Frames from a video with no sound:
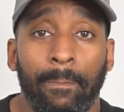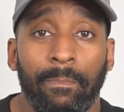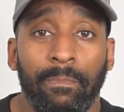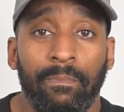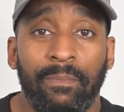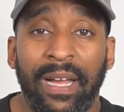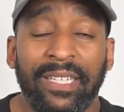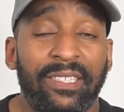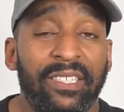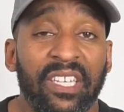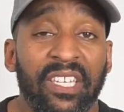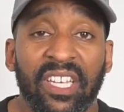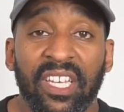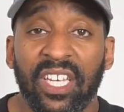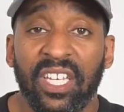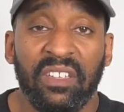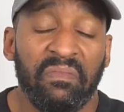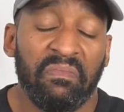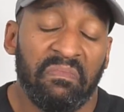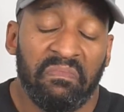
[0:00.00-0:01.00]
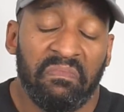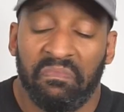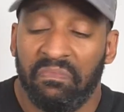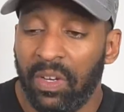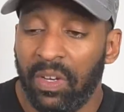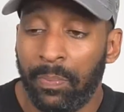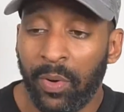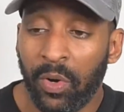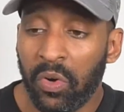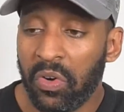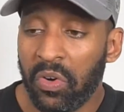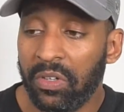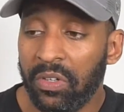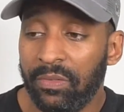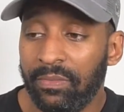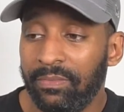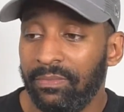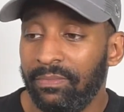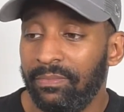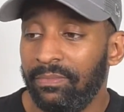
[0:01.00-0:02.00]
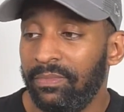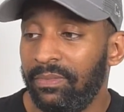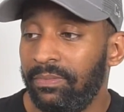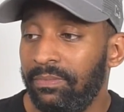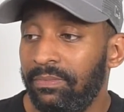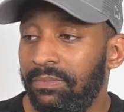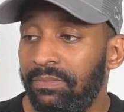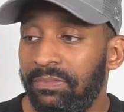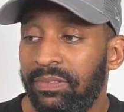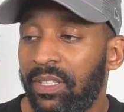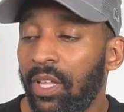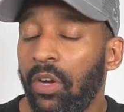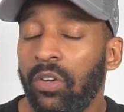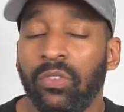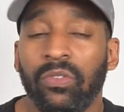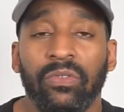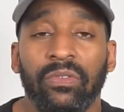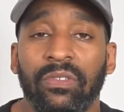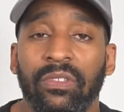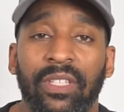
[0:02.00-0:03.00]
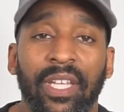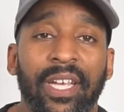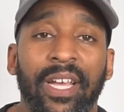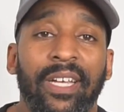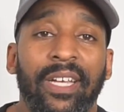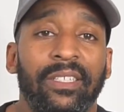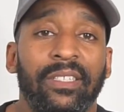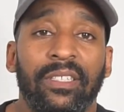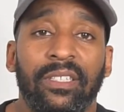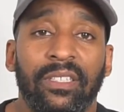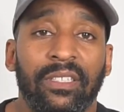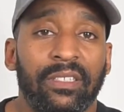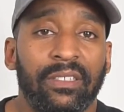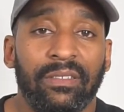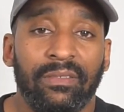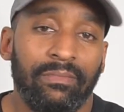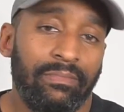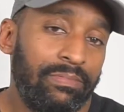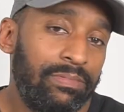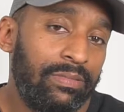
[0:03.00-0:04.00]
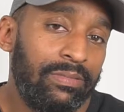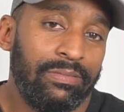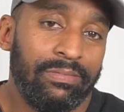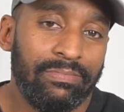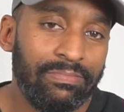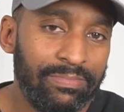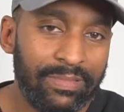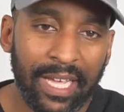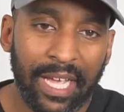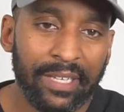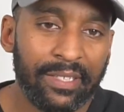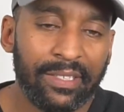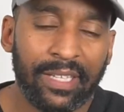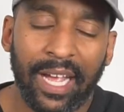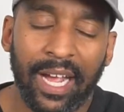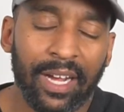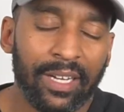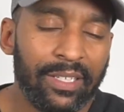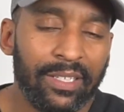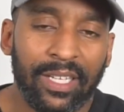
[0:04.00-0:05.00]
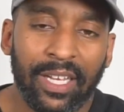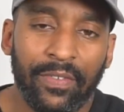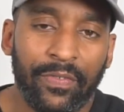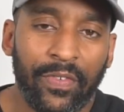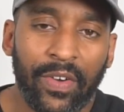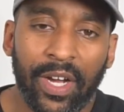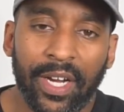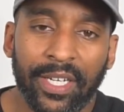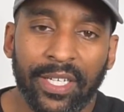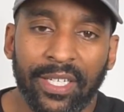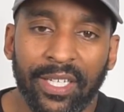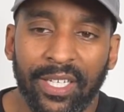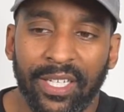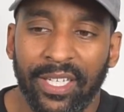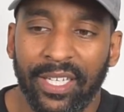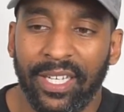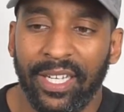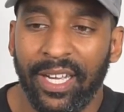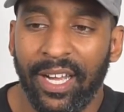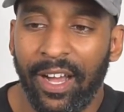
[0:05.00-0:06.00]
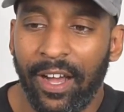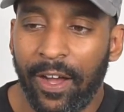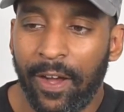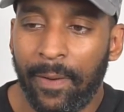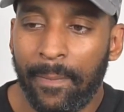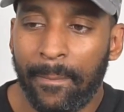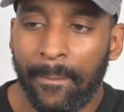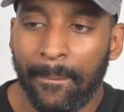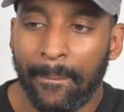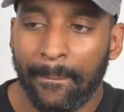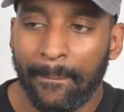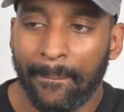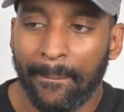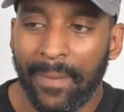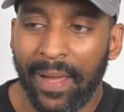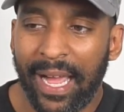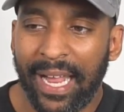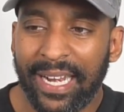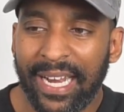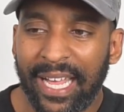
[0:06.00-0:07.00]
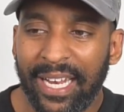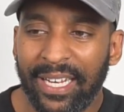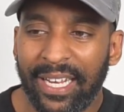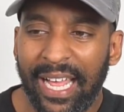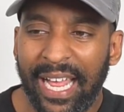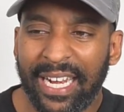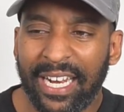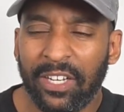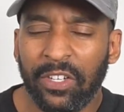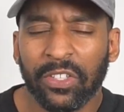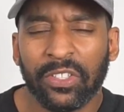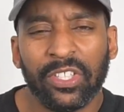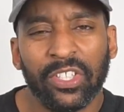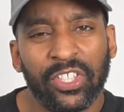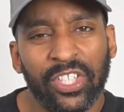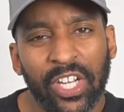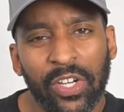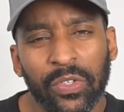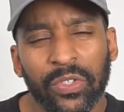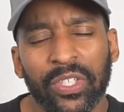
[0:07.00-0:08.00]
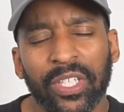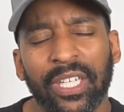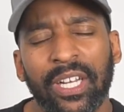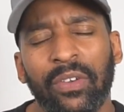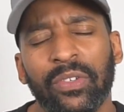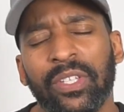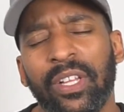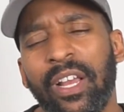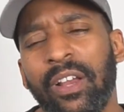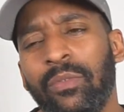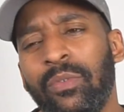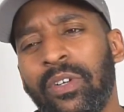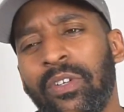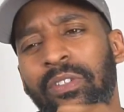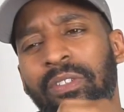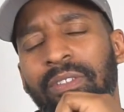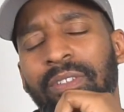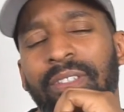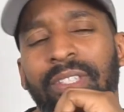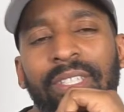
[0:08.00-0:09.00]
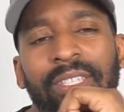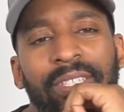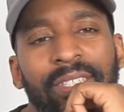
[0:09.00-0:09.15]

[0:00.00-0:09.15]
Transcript: Man City, Laporte, Stones, Diaz, they're stacks, they're fine. And I looked at Chelsea and I was like, well,